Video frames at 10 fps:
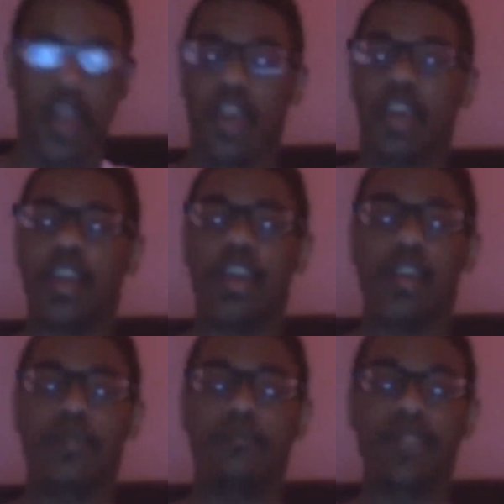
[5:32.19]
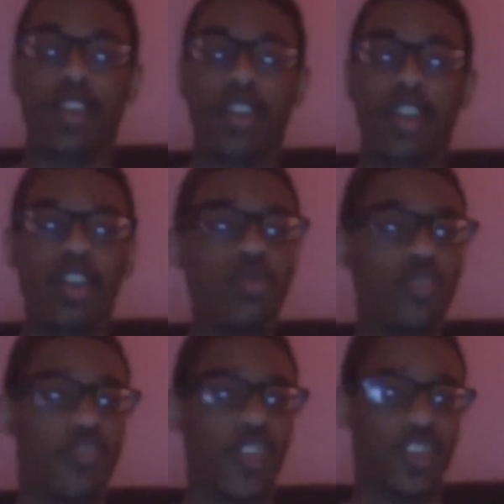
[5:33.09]
And he was
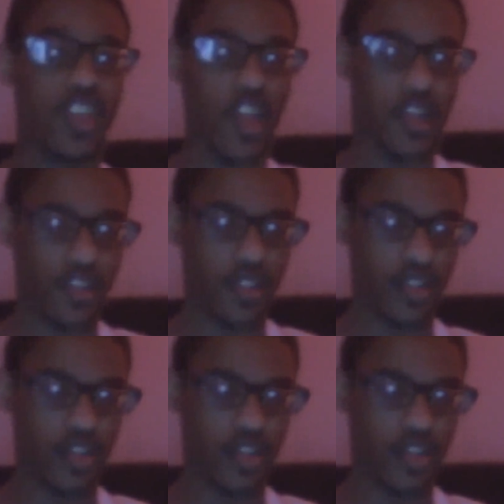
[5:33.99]
fantastic.